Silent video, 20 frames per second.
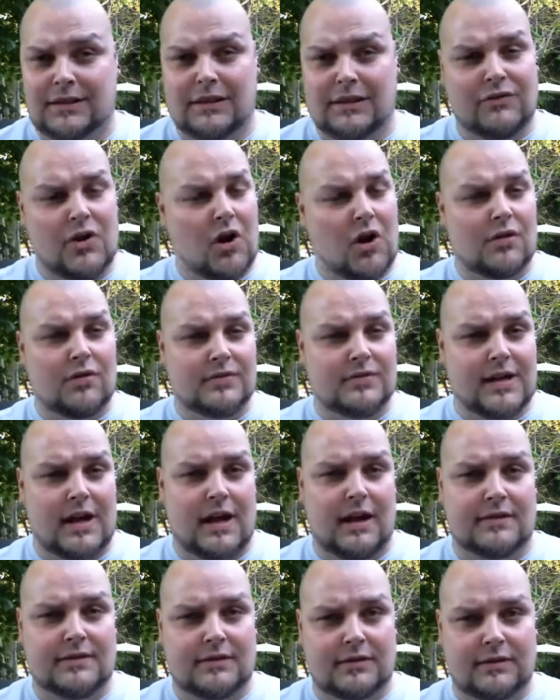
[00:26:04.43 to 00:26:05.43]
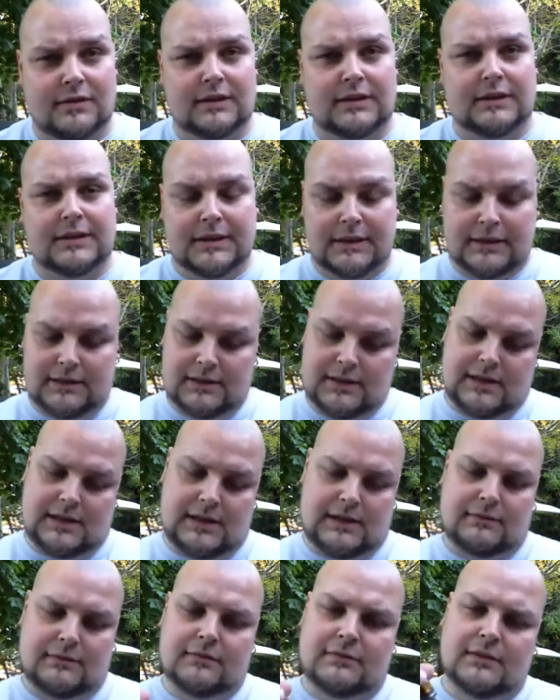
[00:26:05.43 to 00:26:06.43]
I love carto tanks.
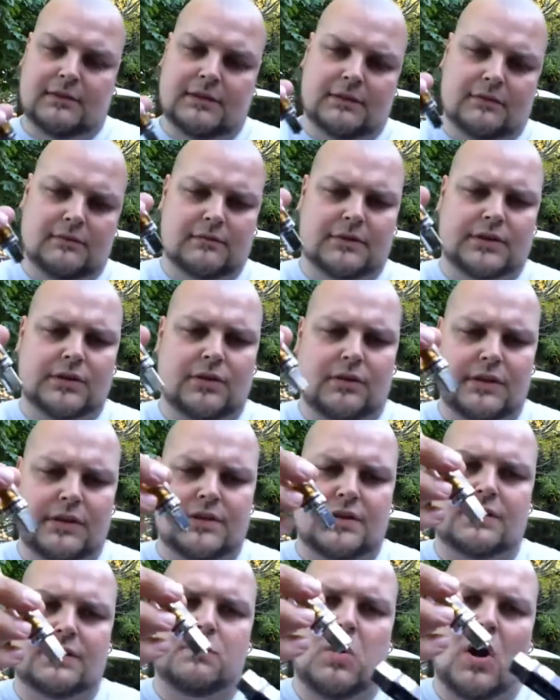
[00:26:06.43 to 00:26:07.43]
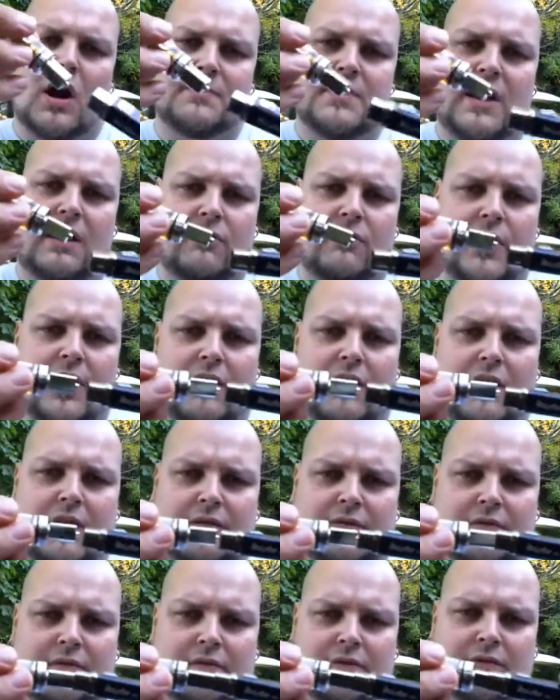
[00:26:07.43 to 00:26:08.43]
Uh, so let's just pop that right on.
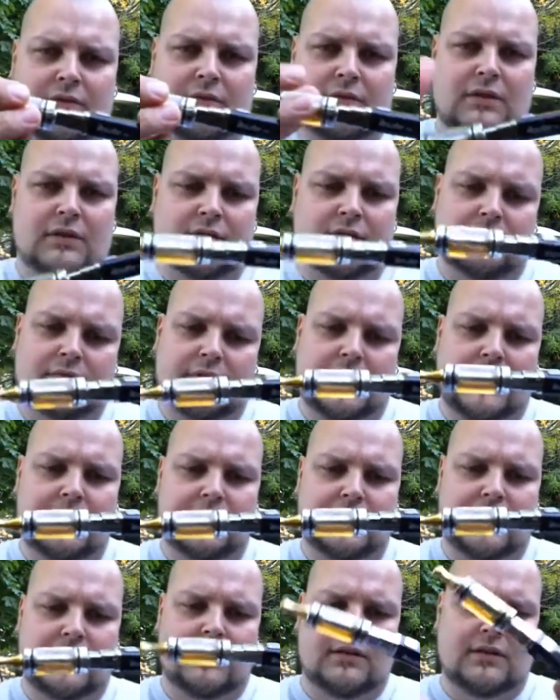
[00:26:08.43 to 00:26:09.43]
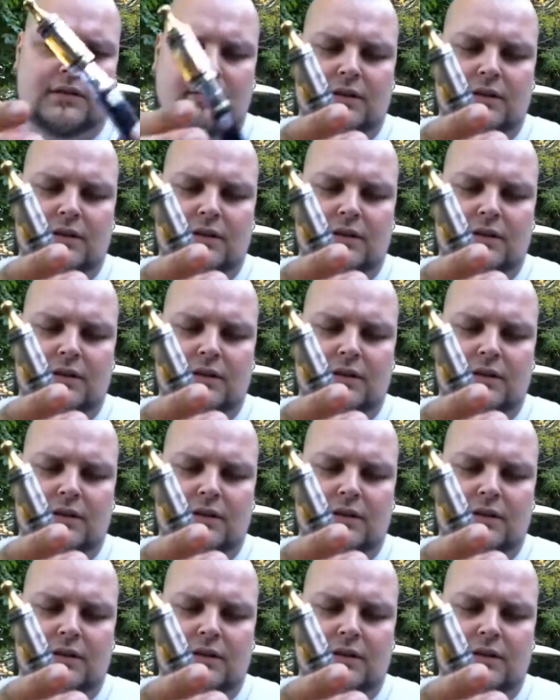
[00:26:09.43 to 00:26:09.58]
Easy.